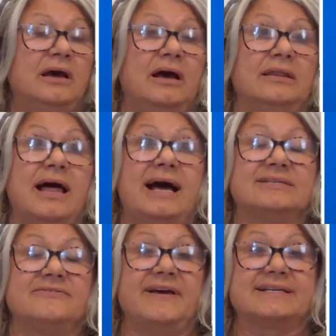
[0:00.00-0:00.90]
lots of
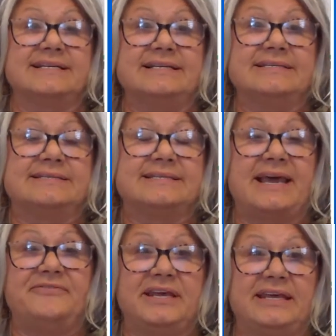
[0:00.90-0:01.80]
vaccine
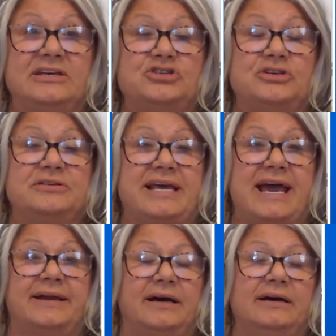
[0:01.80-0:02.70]
safety issue
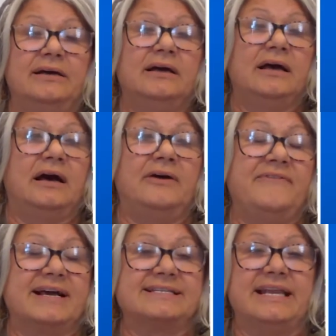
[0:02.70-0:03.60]
data,
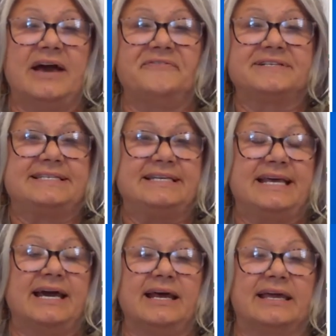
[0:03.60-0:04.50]
vaccine efficacy
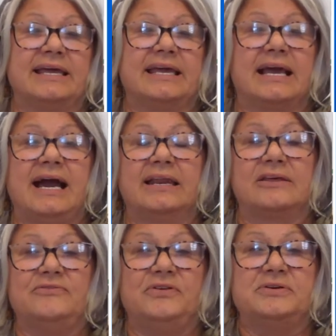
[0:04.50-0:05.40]
data can get kind of
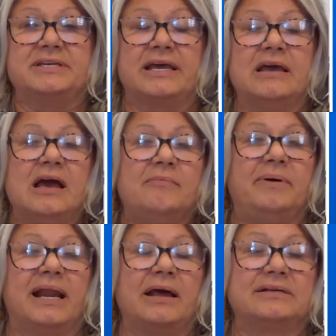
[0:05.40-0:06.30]
confusing,
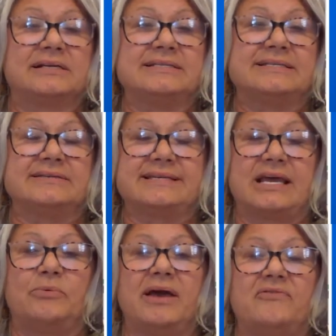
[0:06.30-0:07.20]
but I can still say
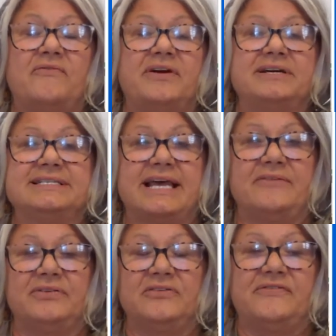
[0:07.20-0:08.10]
we have a very safe
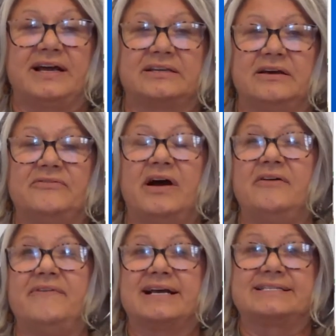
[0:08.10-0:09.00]
and effective
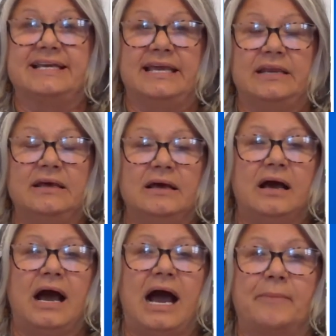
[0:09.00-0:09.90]
vaccine
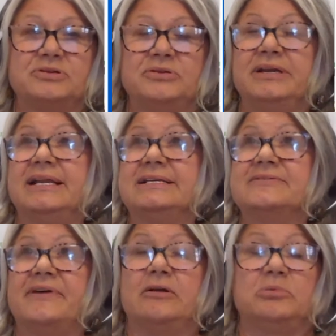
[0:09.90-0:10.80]
opportunities
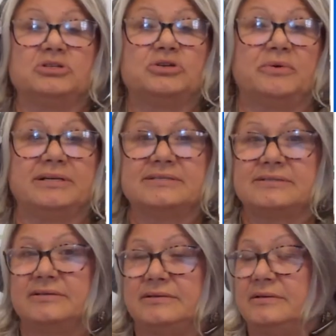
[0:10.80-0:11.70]
available to us.
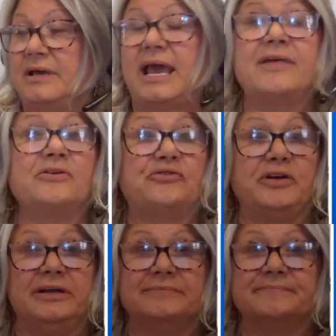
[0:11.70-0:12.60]
And they're
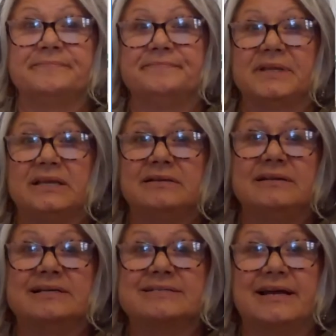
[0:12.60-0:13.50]
free.
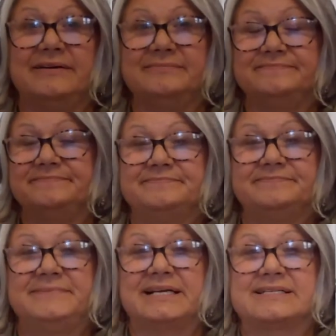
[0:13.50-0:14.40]
Next slide.
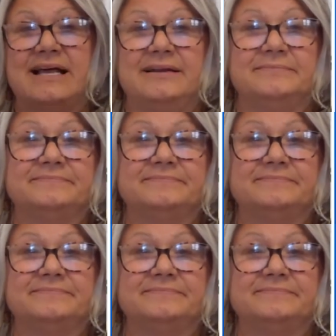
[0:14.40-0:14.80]
Next slide.